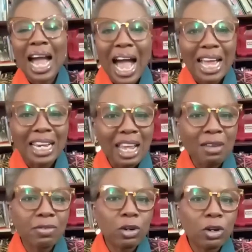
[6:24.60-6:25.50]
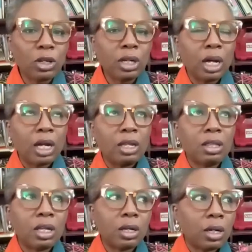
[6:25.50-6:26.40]
and even
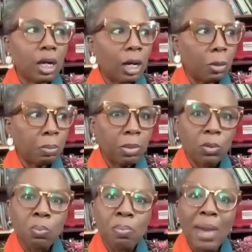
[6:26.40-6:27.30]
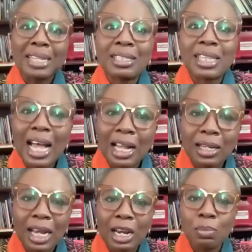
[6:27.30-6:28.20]
the
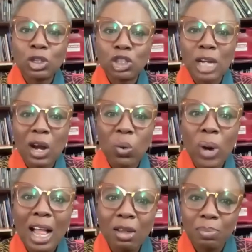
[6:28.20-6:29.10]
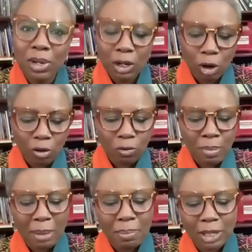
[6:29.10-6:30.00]
mental and emotional well-being of
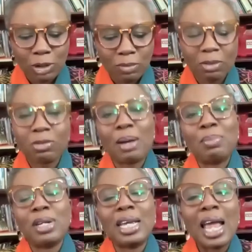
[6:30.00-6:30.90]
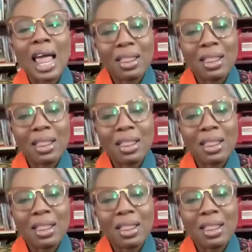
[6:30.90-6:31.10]
members of the family,